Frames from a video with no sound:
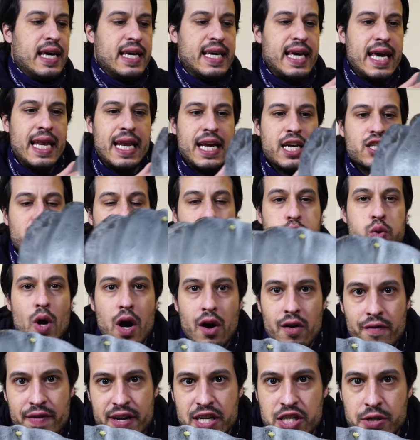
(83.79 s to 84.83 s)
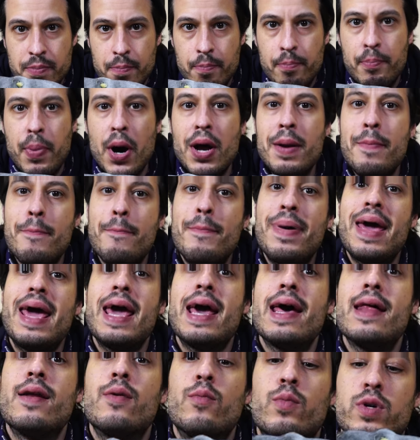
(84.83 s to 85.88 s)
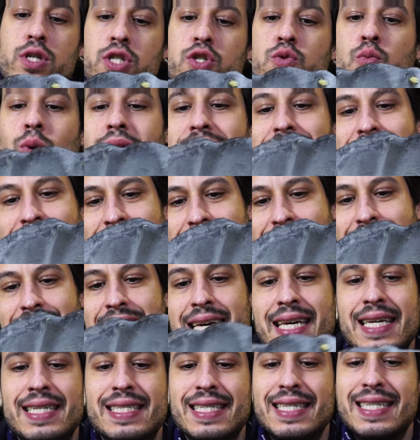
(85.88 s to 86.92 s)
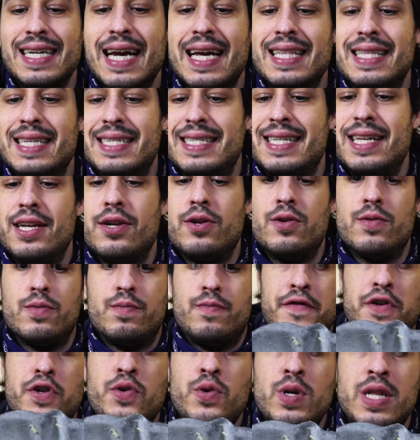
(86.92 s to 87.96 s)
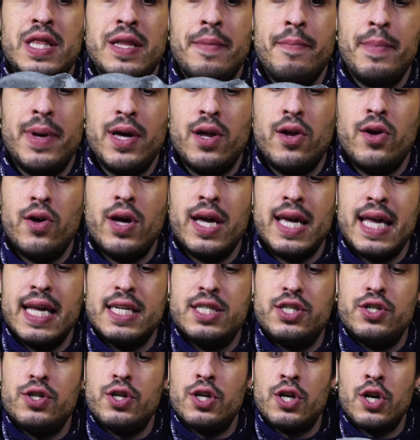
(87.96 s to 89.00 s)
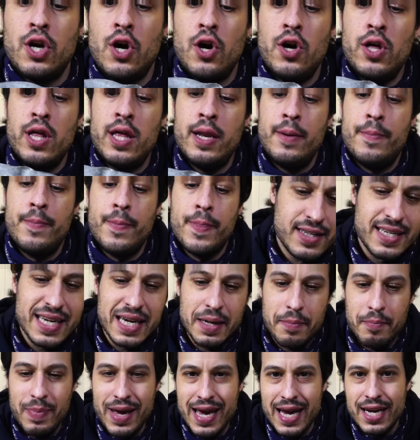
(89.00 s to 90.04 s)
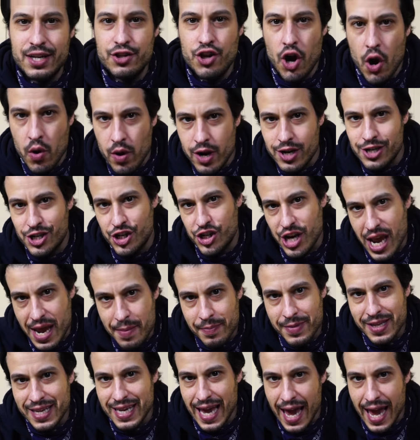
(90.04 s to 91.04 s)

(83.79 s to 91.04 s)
and getting a twelve inch bundt pan, which is what this is. It's got this little flute in the middle, I guess you could call it. It's like a big donut shaped